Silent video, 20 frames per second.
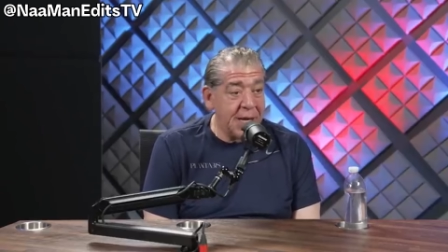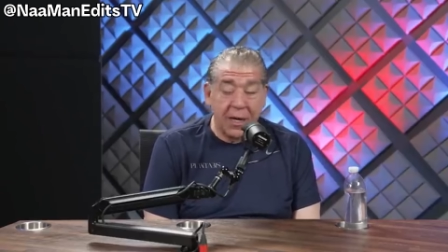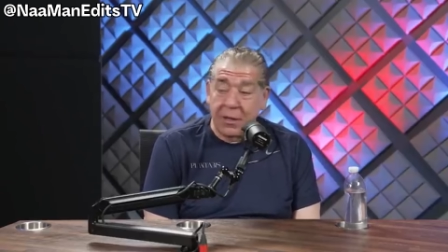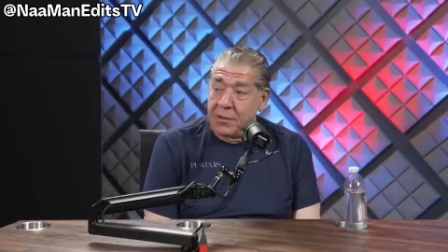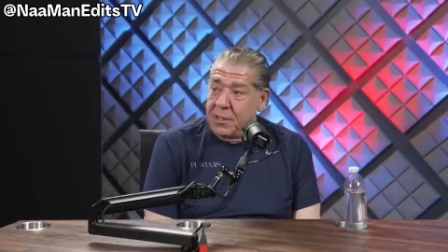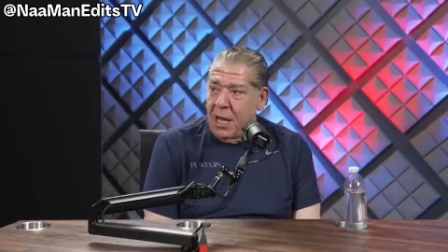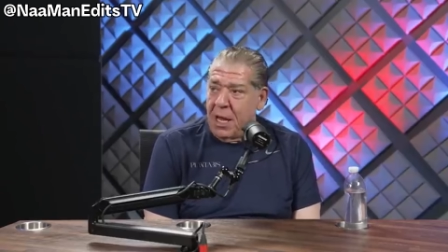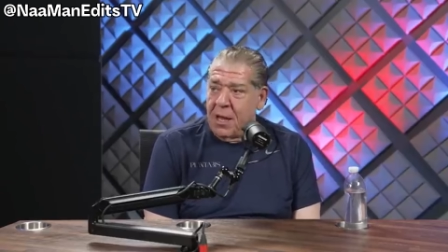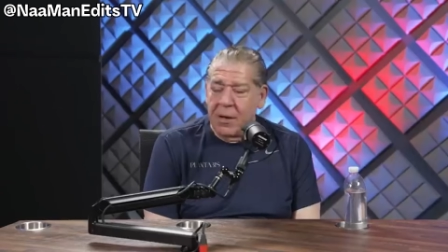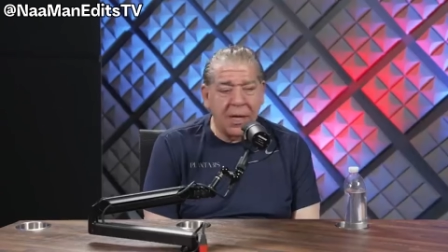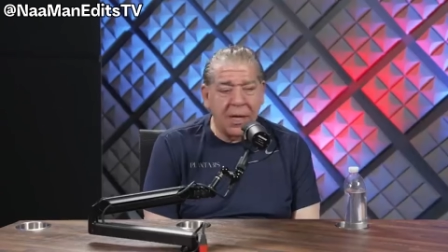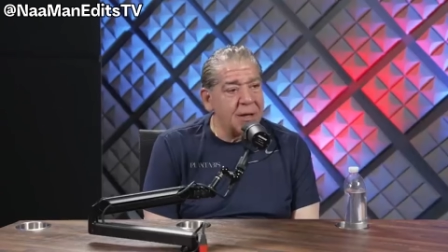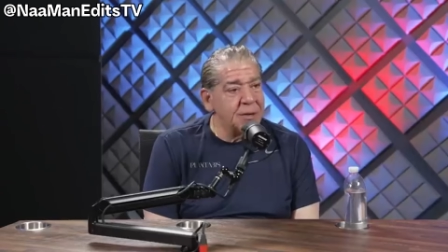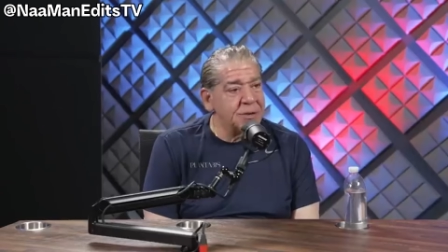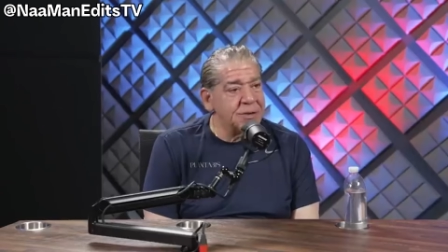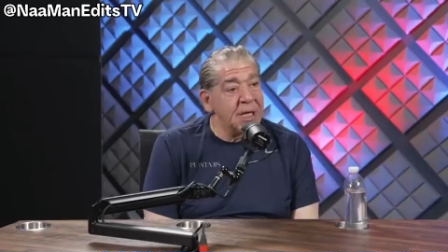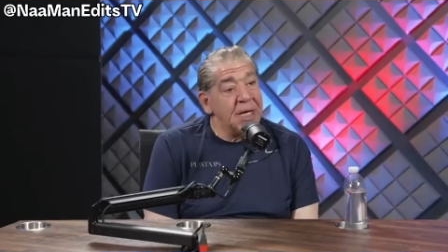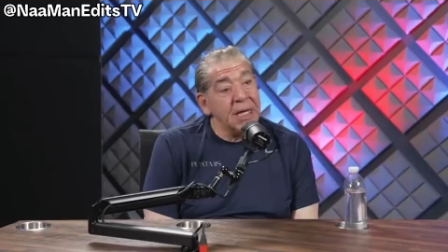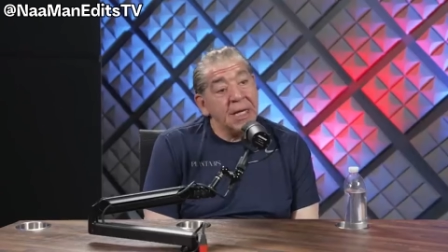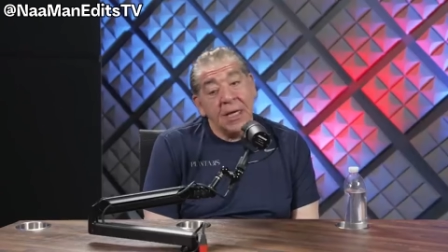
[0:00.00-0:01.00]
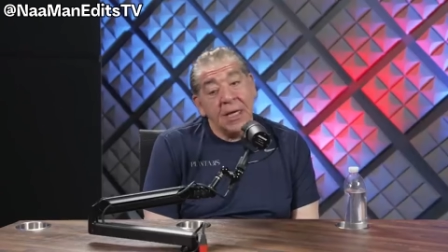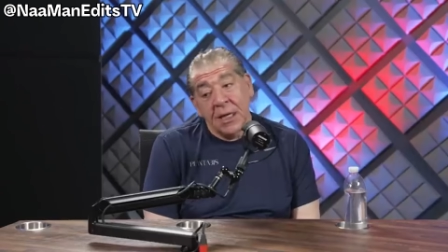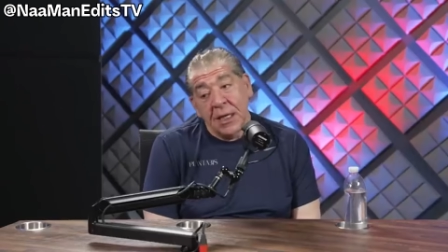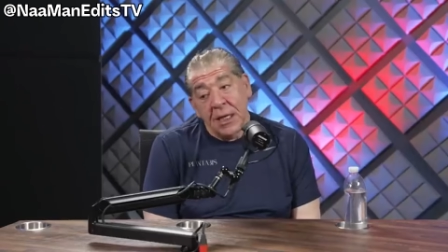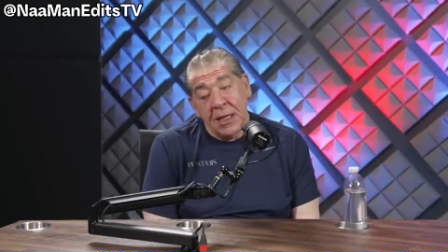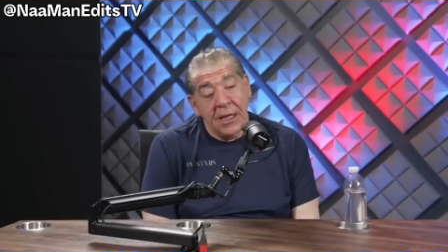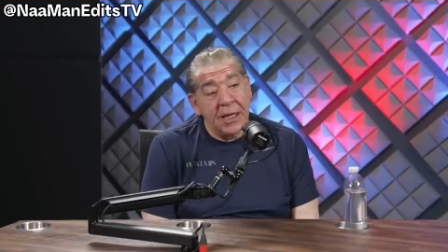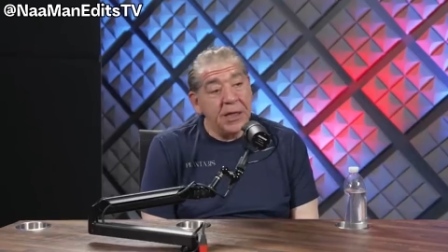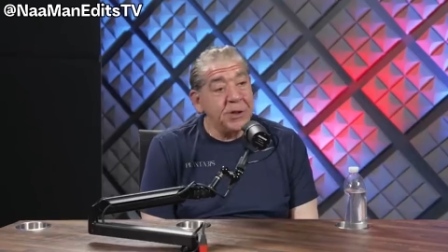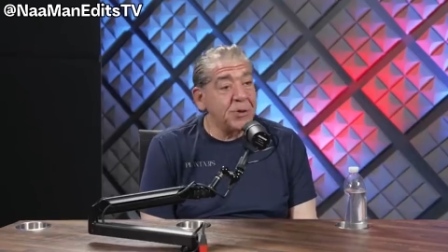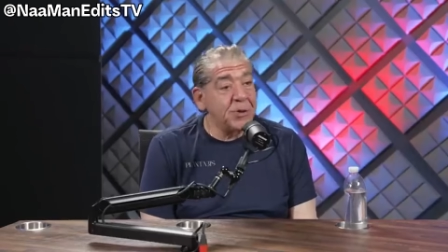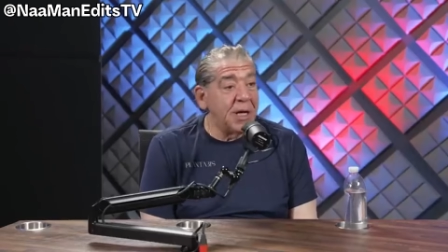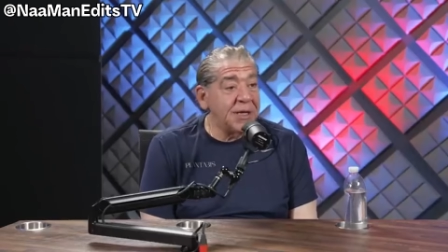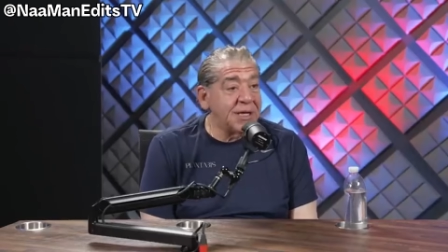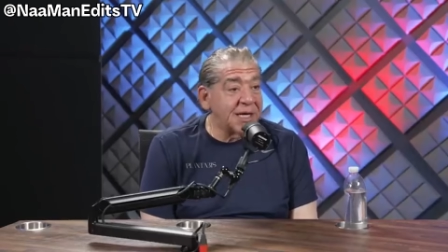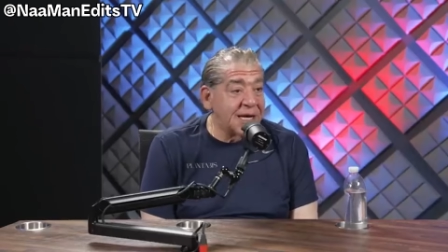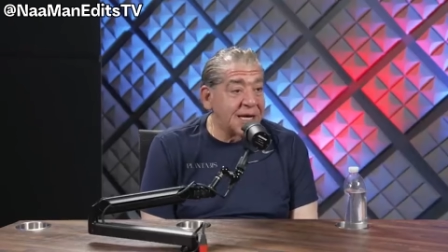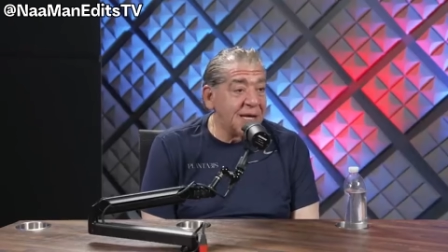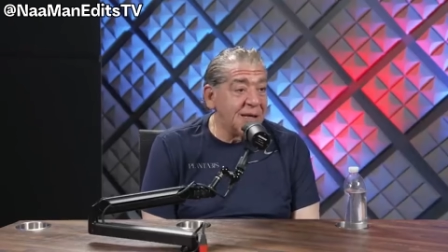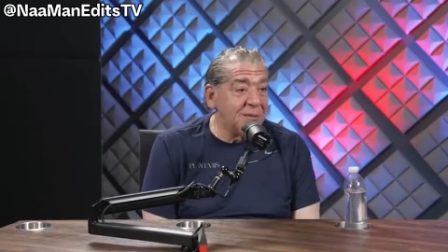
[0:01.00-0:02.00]
I go, no. He goes, he
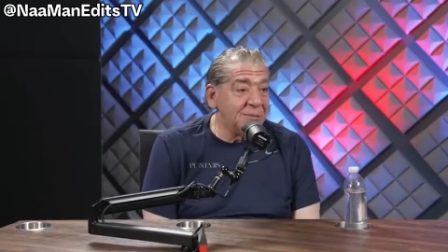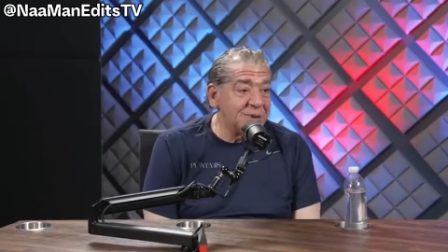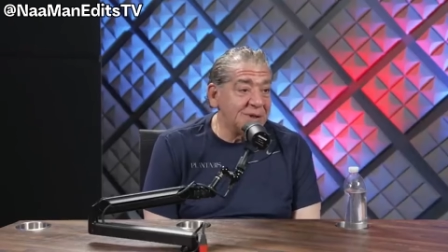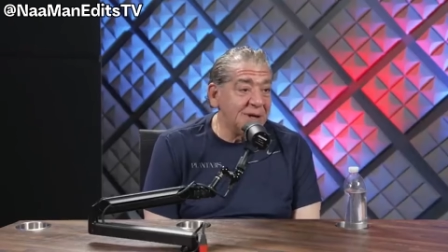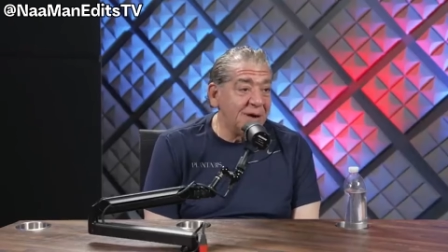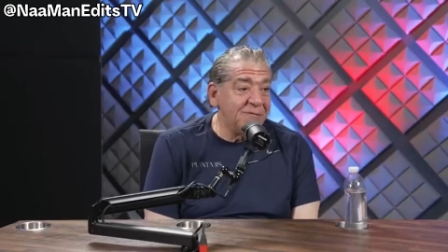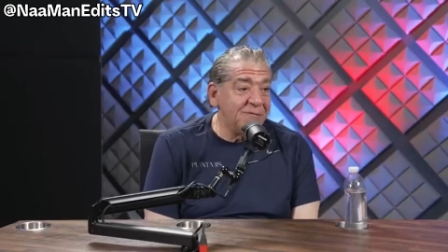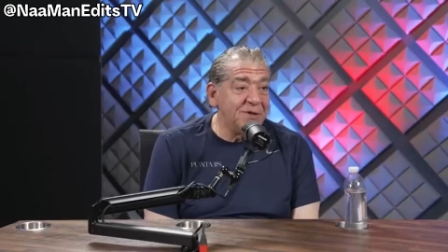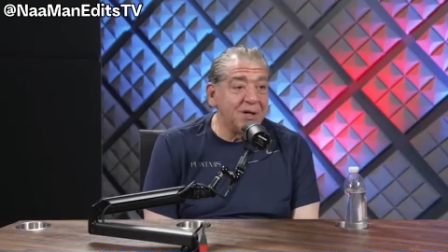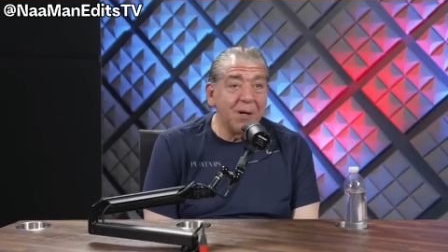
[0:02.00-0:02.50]
tried to kill himself,